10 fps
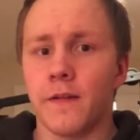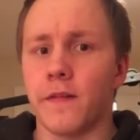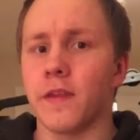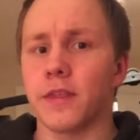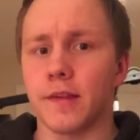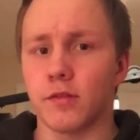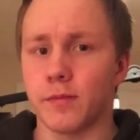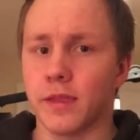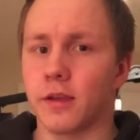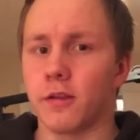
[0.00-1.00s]
and that this would
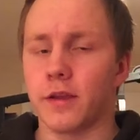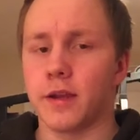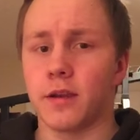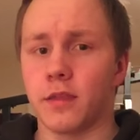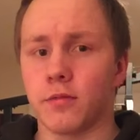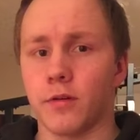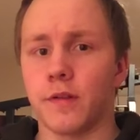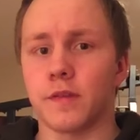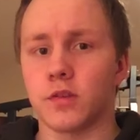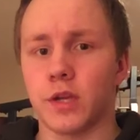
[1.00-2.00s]
be the year that he
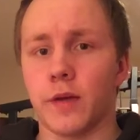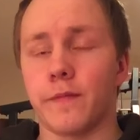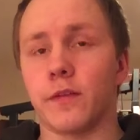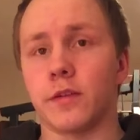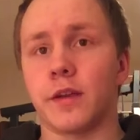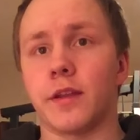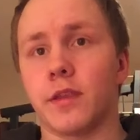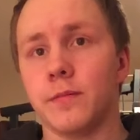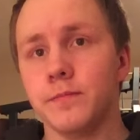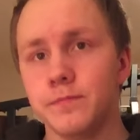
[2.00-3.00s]
dethrones the champ Philly Heath